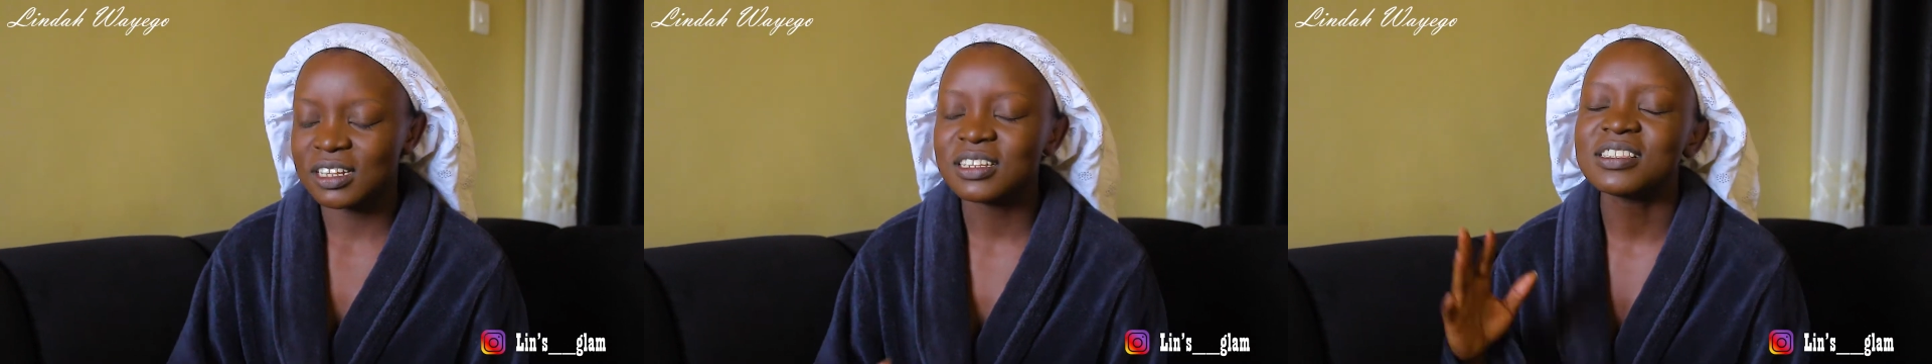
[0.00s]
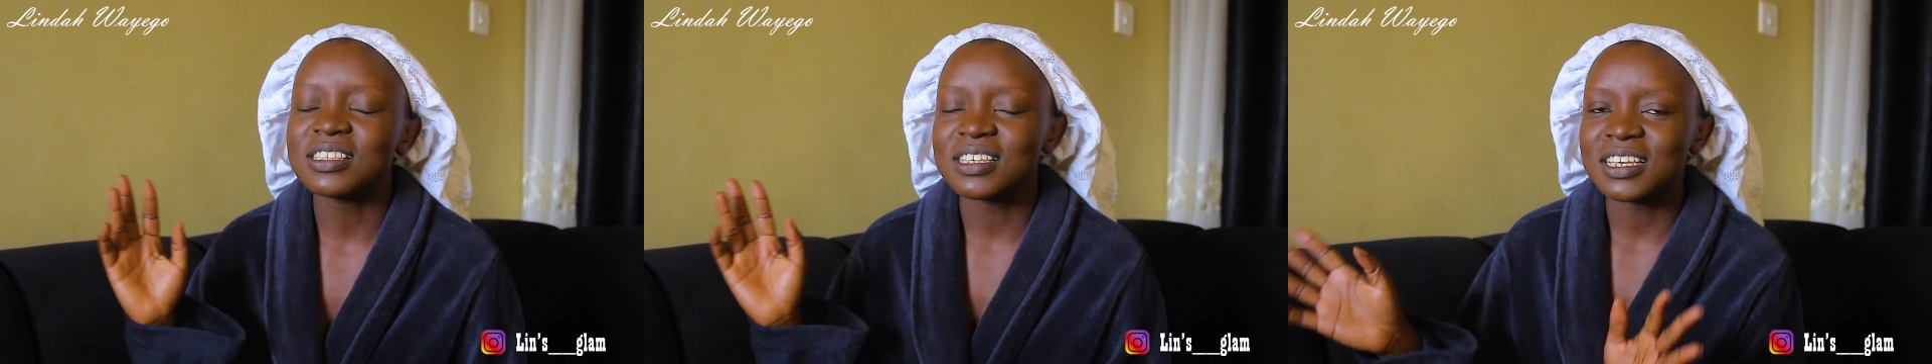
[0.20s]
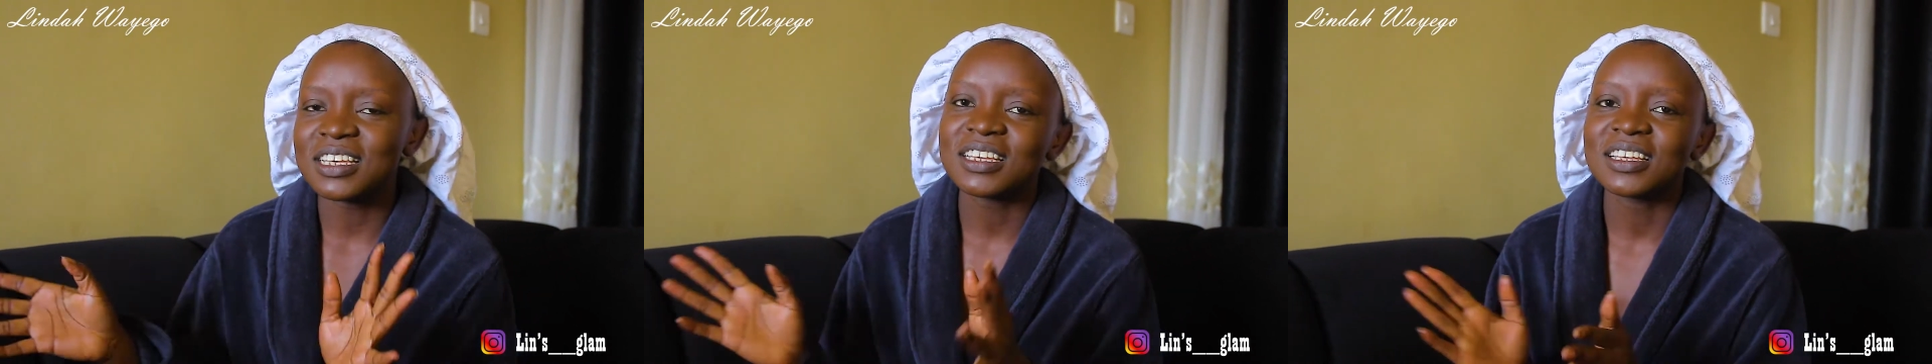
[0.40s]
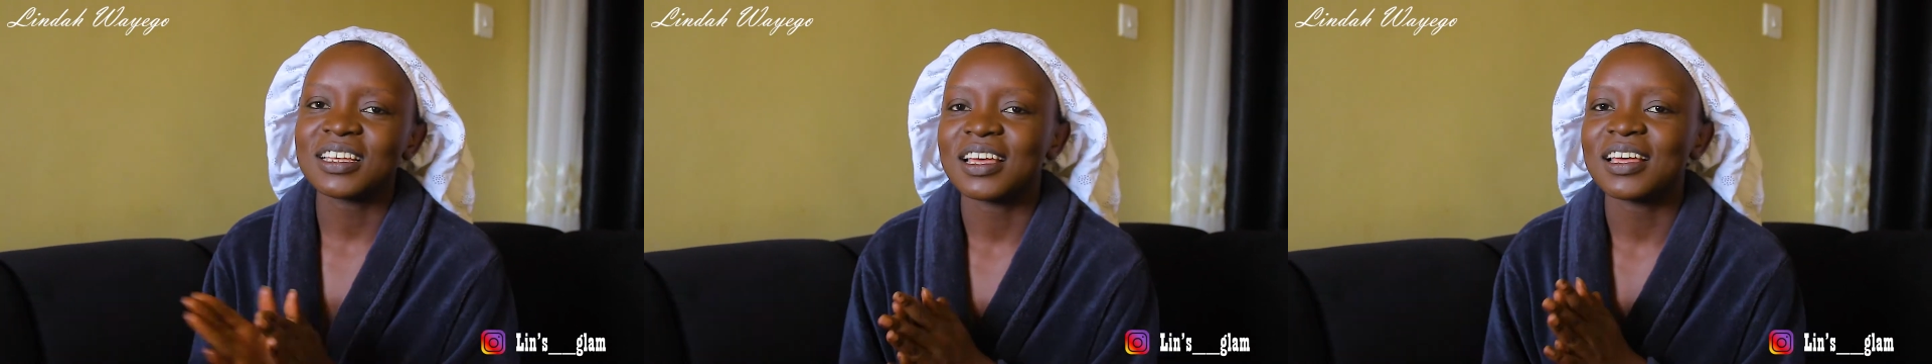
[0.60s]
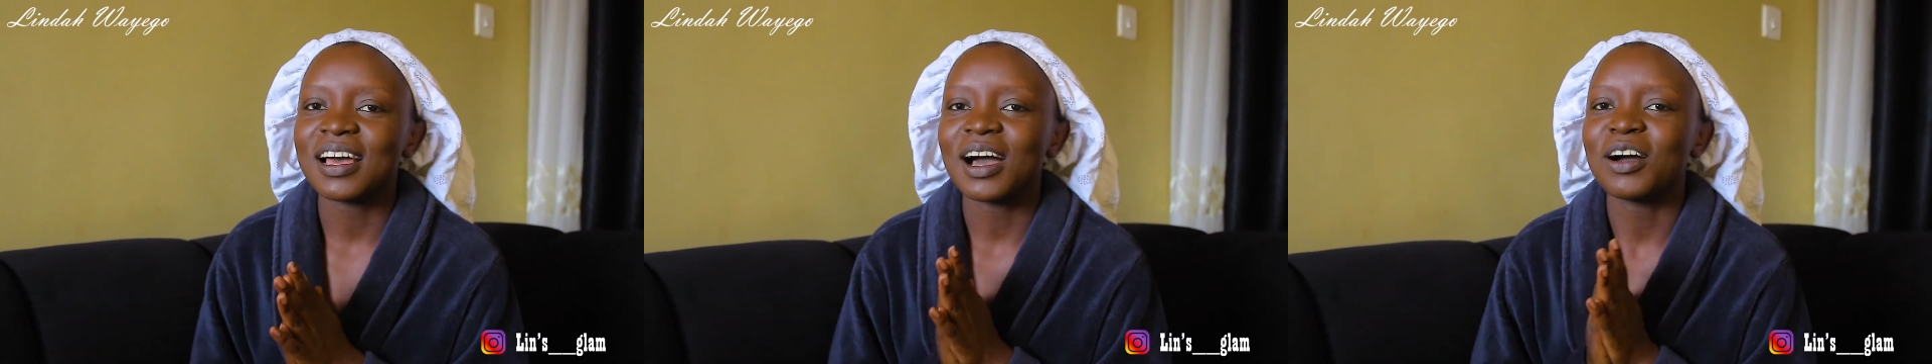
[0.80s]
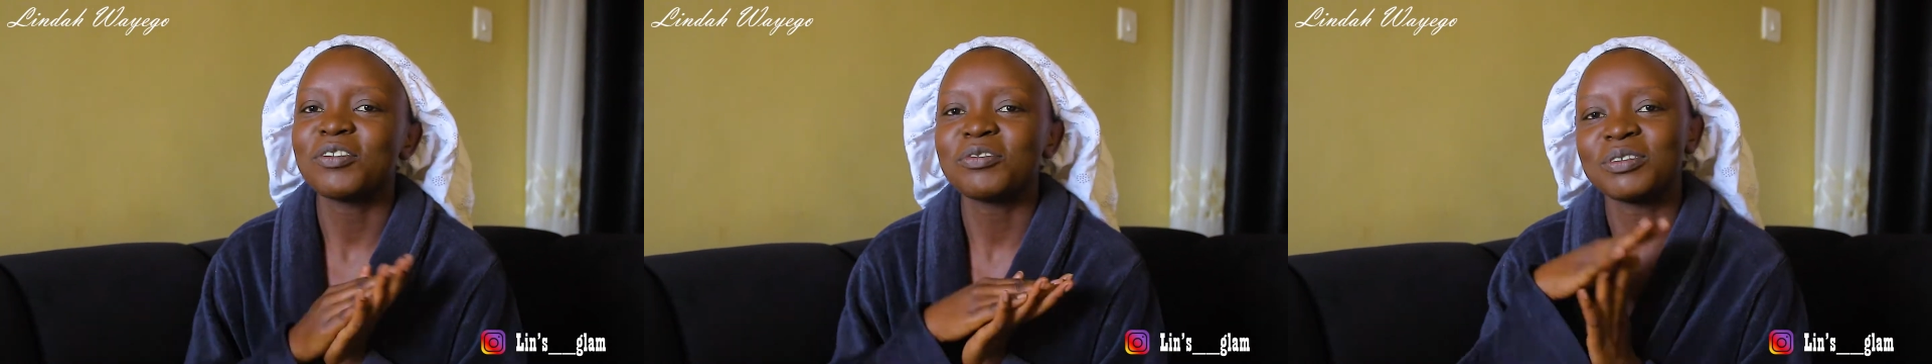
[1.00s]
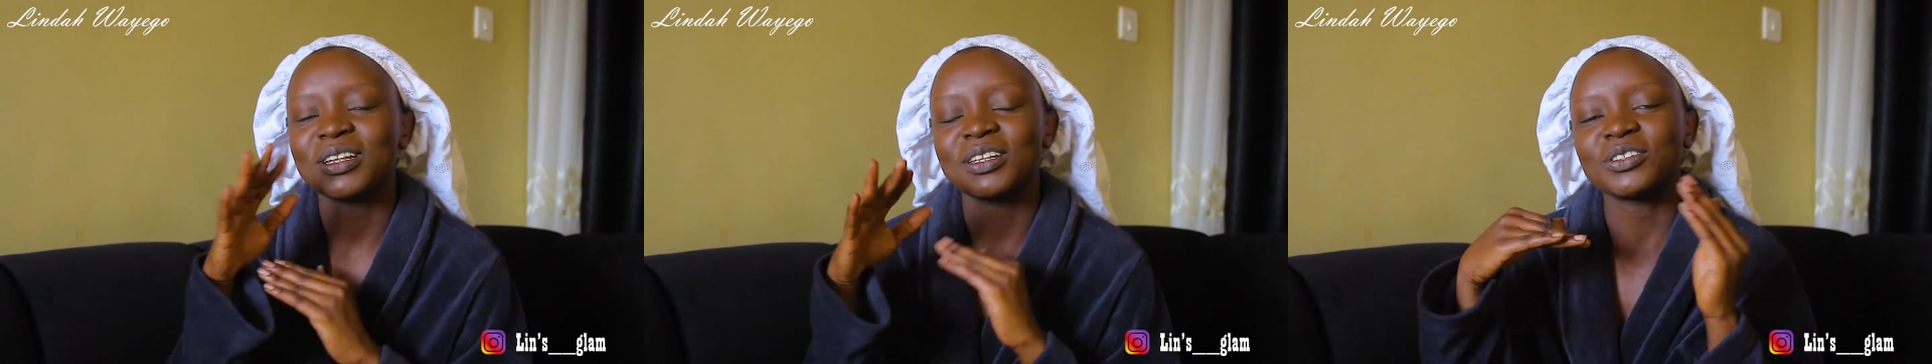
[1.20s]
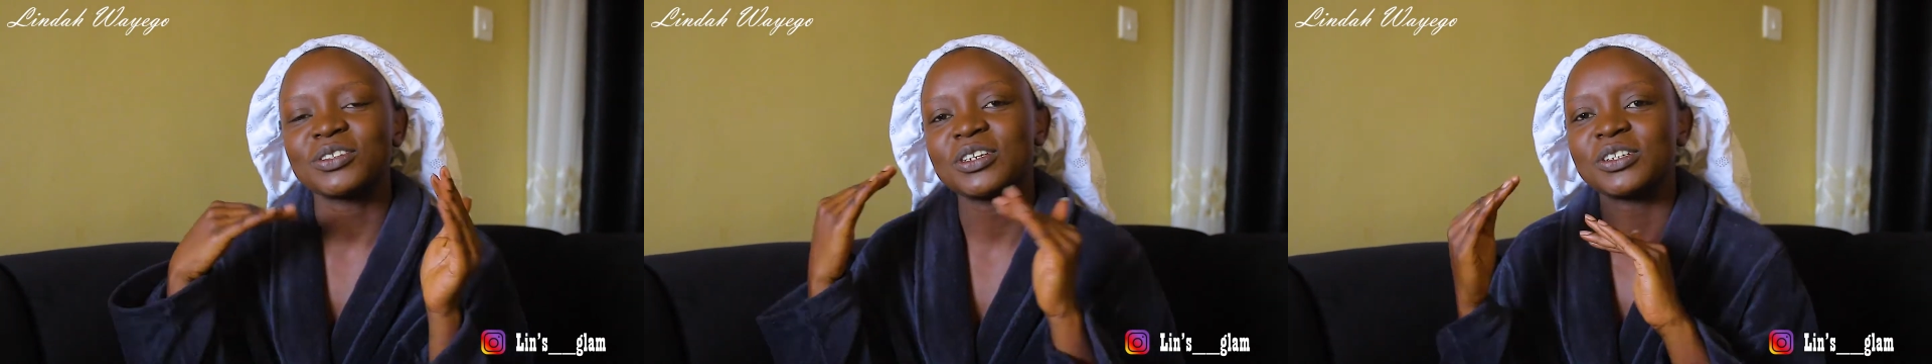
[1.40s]
see how
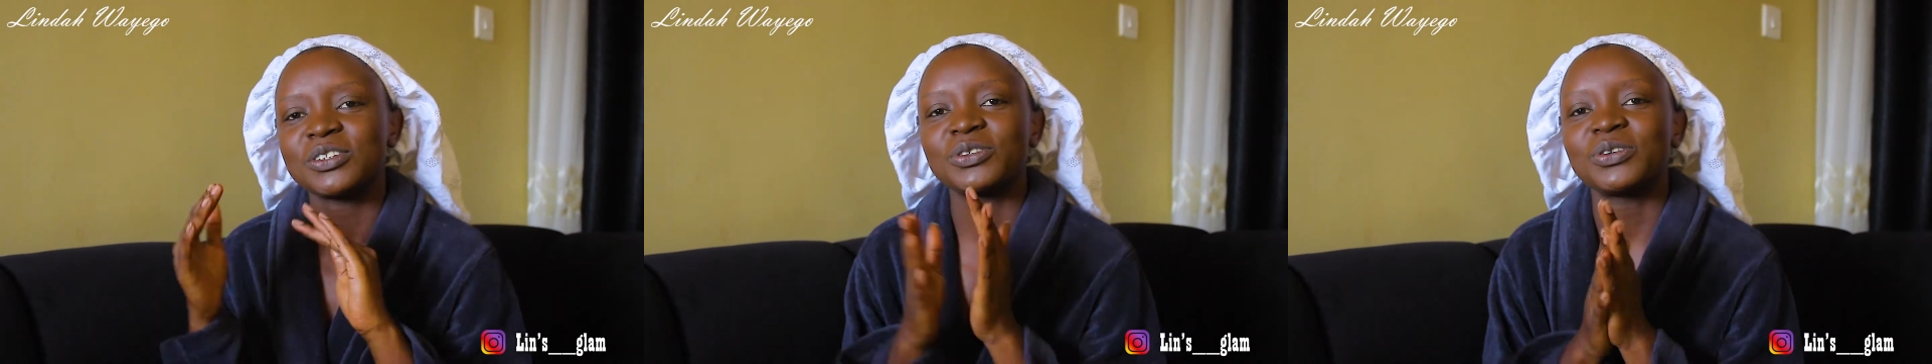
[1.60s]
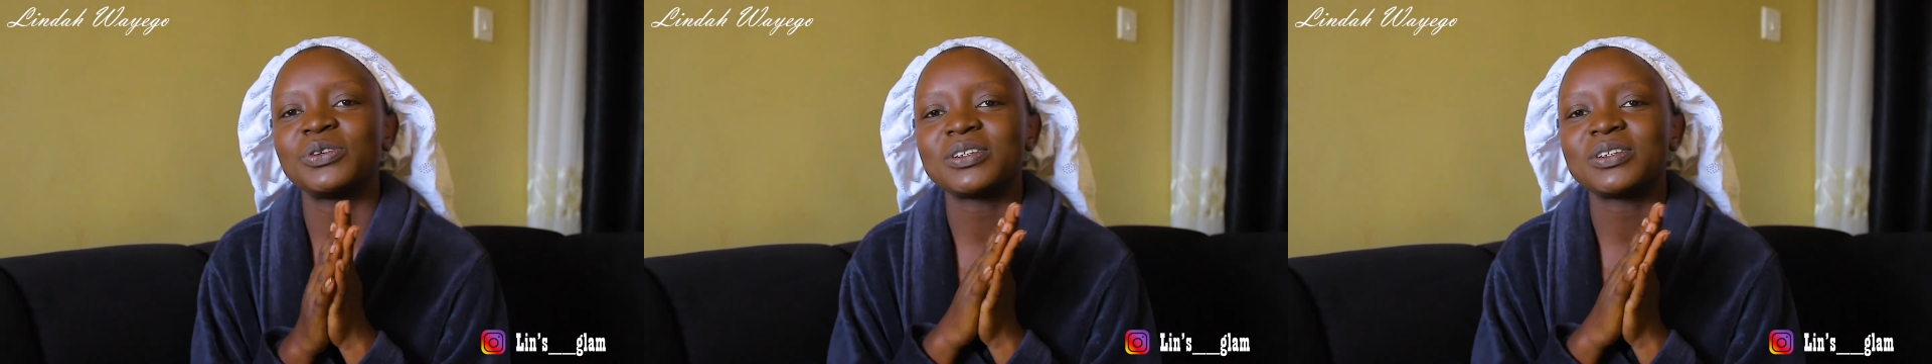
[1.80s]
it